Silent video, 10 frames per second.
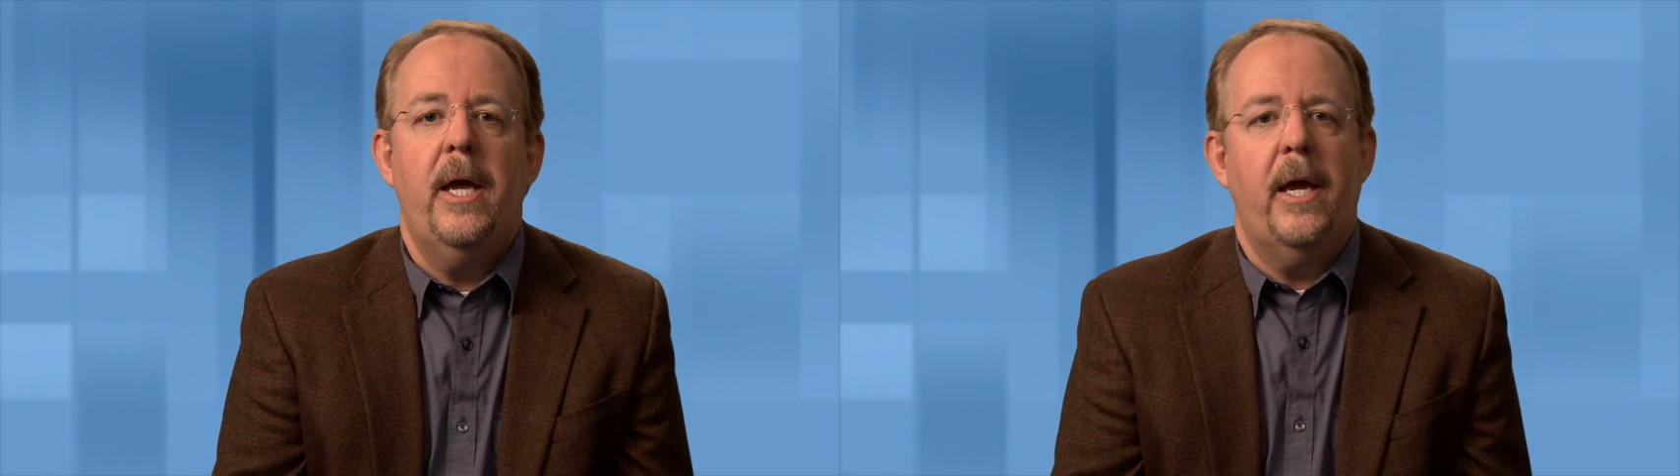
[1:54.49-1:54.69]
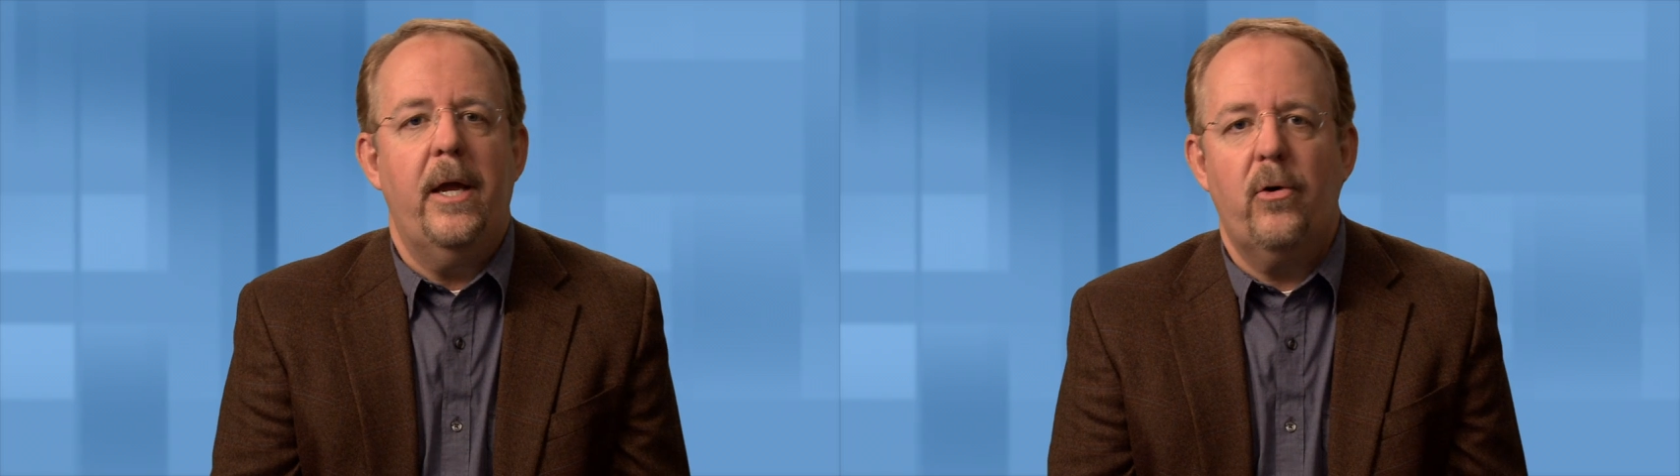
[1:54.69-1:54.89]

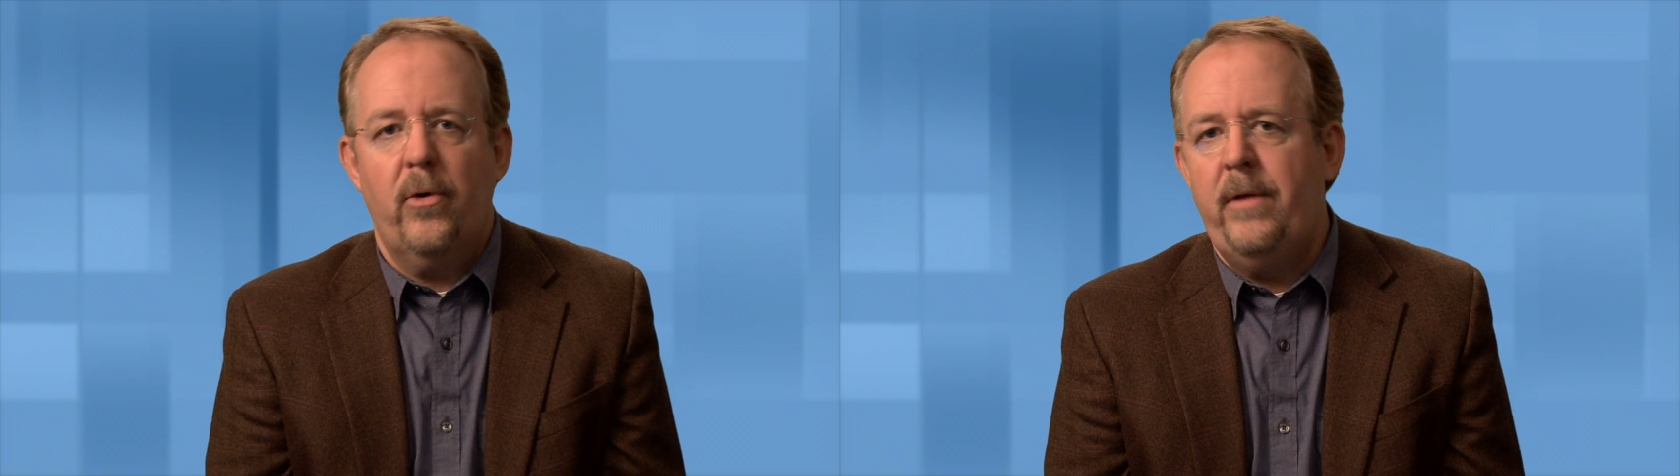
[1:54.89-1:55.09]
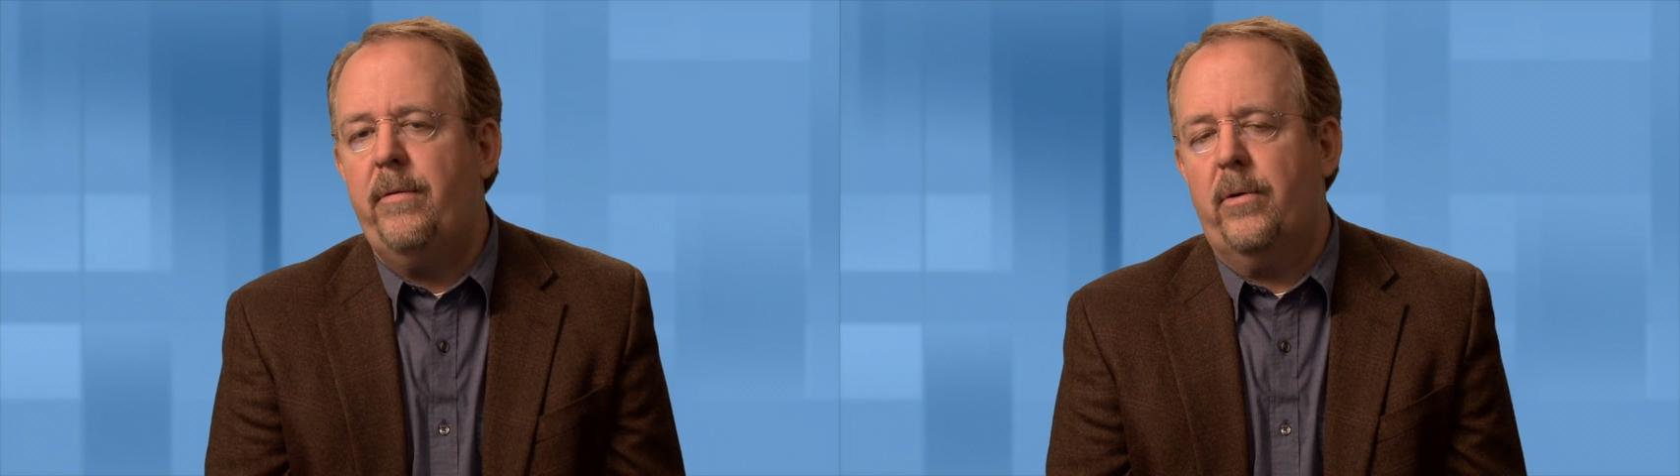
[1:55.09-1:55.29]
in
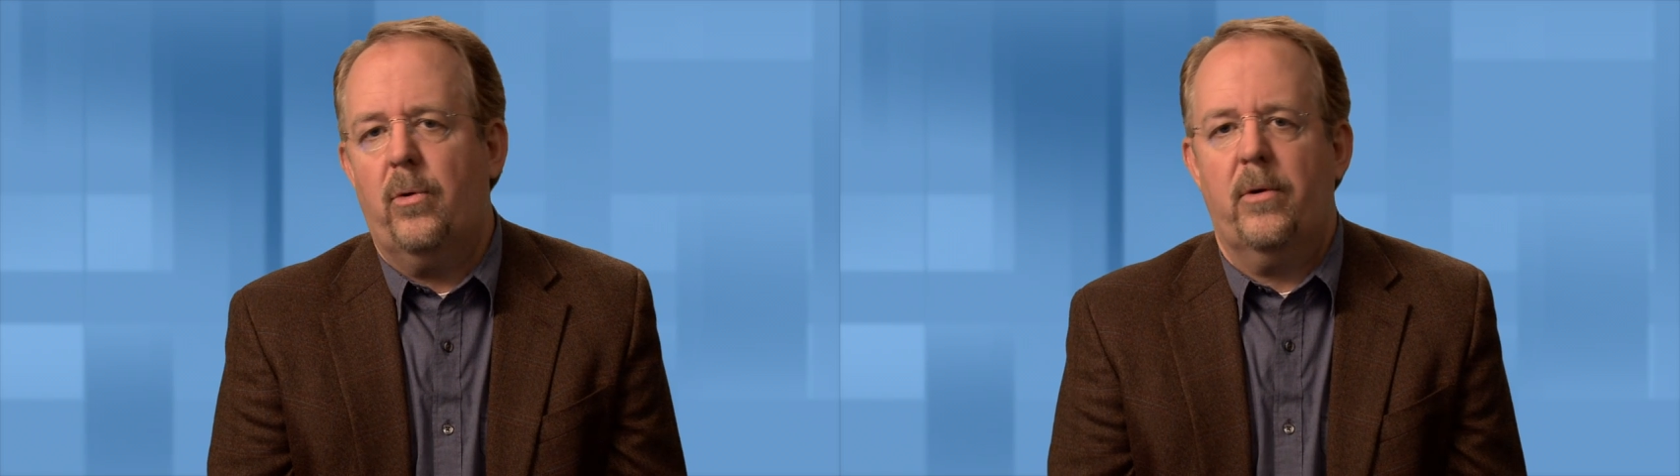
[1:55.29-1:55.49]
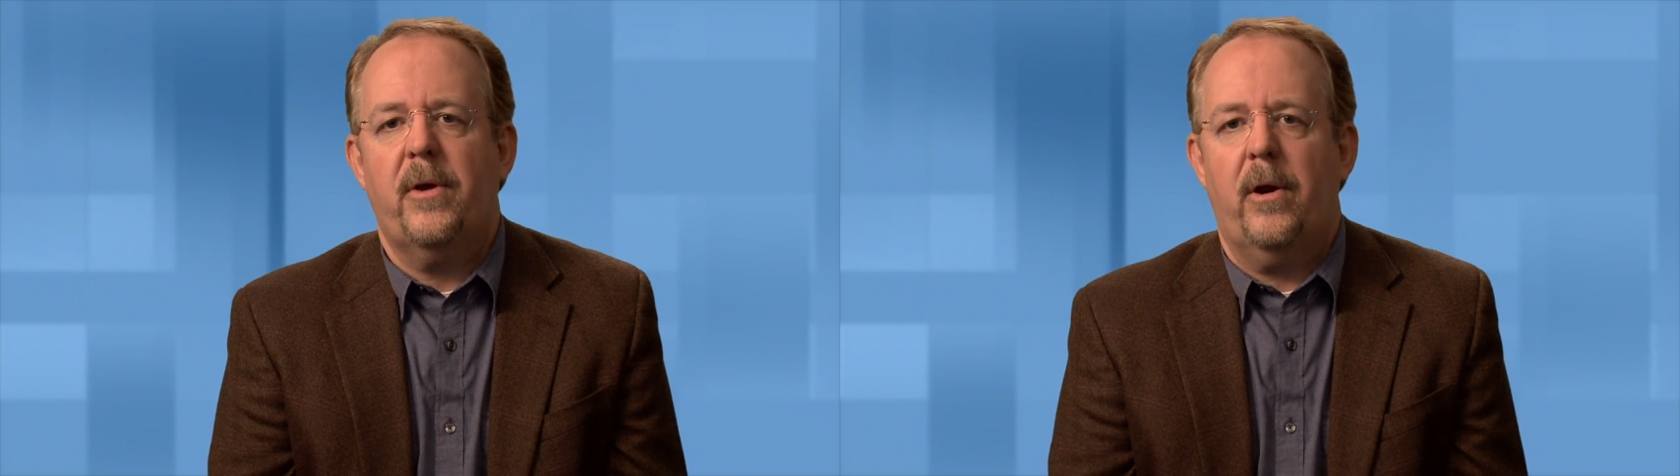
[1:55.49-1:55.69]
Greenville,
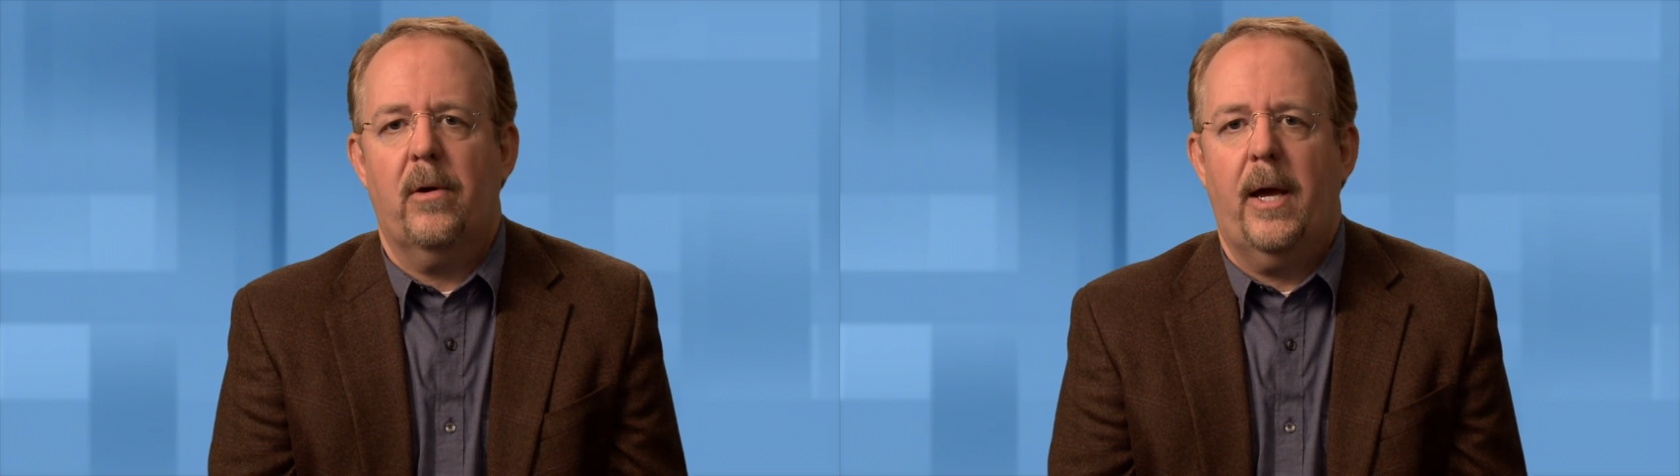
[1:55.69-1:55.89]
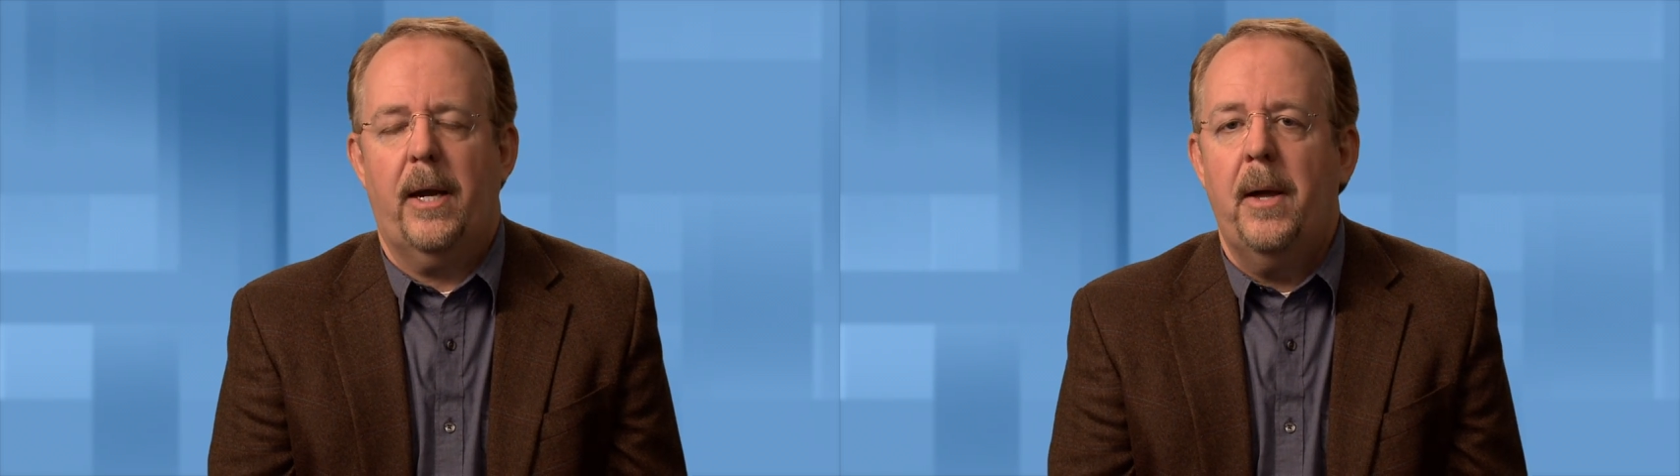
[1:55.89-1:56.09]
North
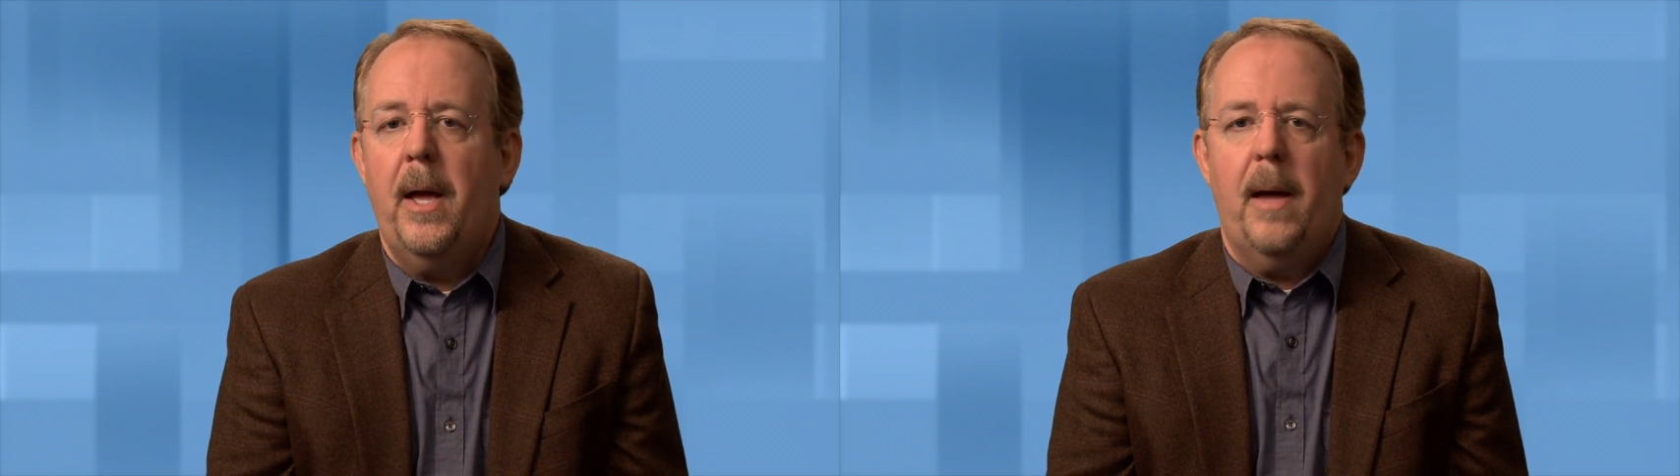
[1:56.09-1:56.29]
Carolina.